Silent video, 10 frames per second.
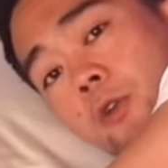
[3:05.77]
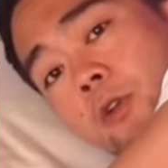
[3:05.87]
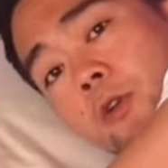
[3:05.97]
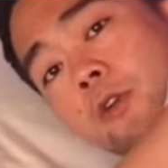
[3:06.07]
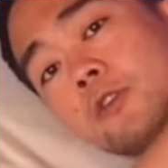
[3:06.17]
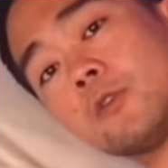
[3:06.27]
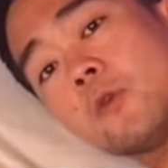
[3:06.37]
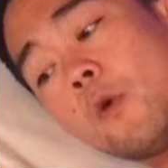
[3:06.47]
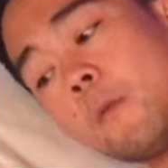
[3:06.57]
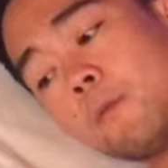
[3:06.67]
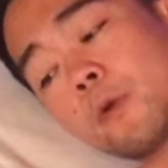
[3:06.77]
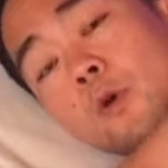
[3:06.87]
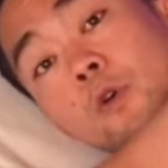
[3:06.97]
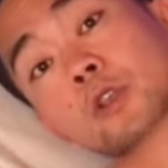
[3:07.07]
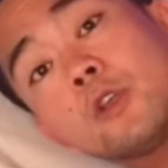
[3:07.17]
you're going to
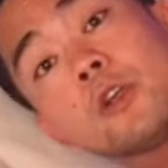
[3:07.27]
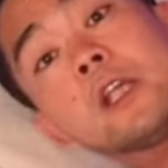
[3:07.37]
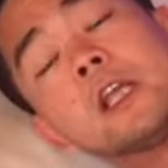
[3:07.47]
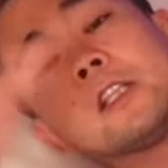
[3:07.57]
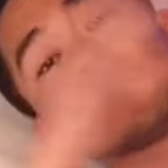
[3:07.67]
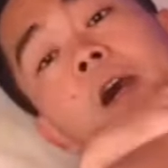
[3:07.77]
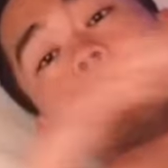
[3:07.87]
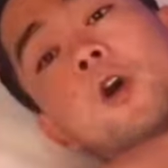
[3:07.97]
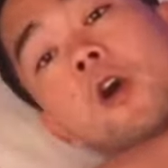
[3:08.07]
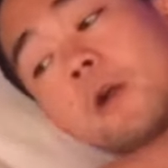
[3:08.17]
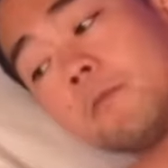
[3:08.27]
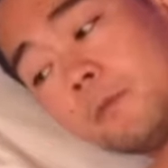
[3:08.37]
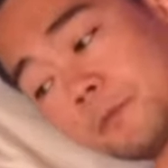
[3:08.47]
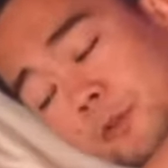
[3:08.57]
pull your top arm.